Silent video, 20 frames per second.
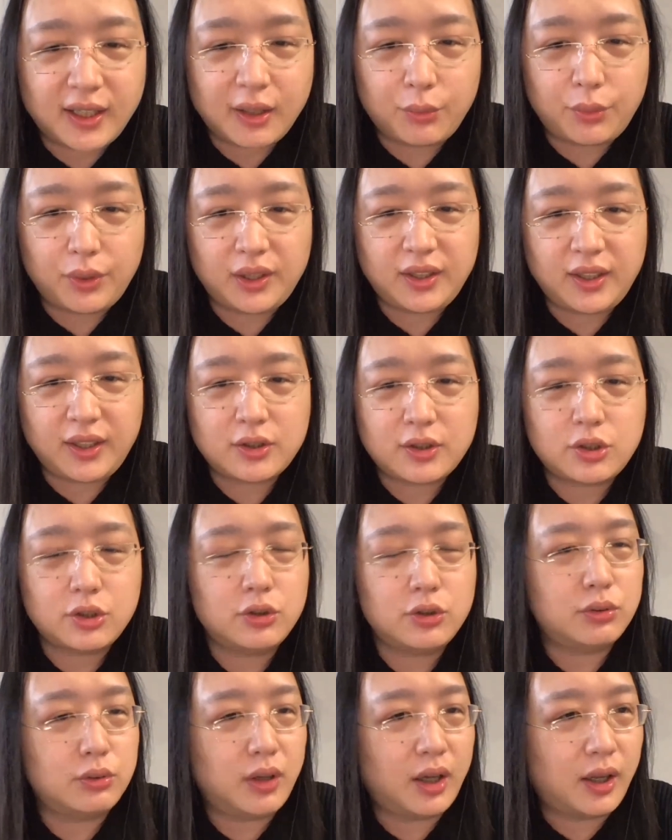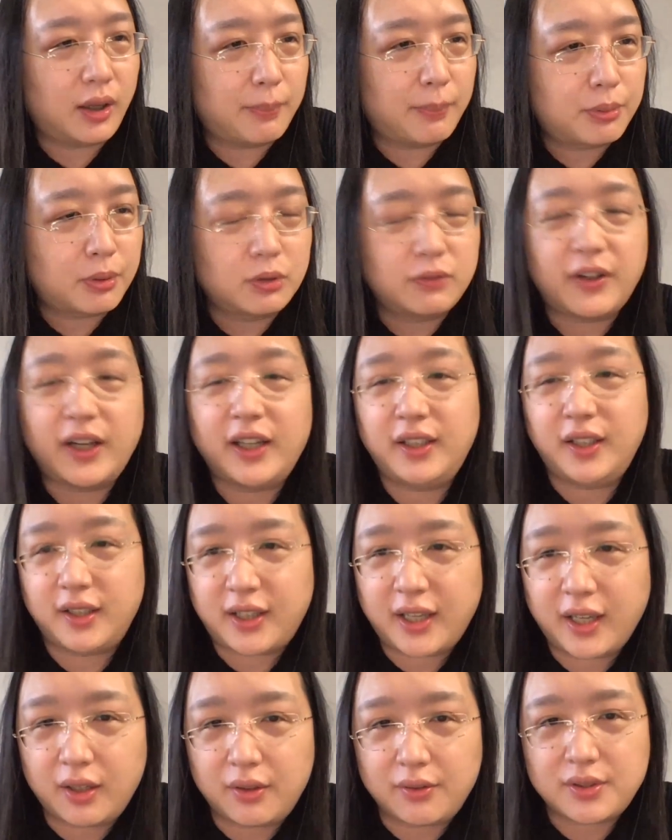and we need to provide
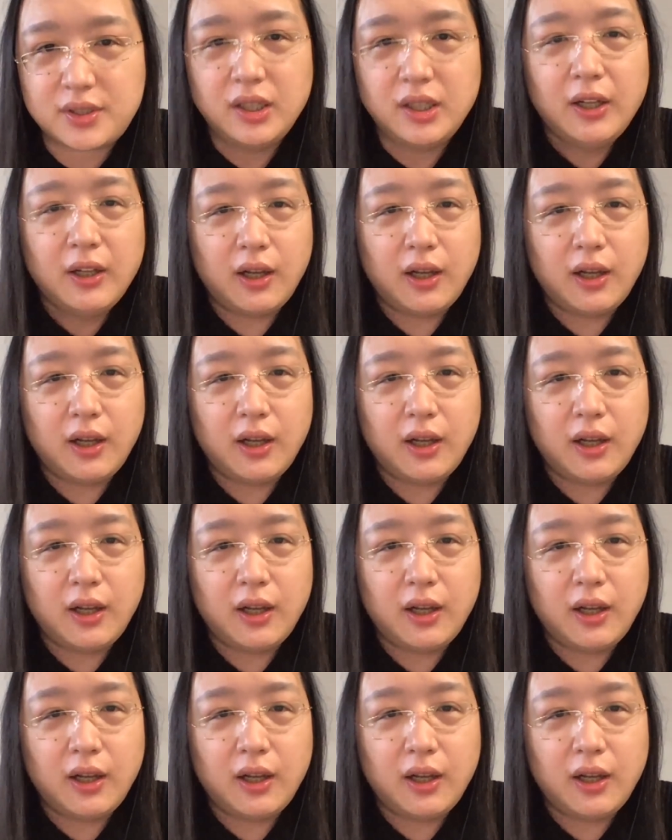account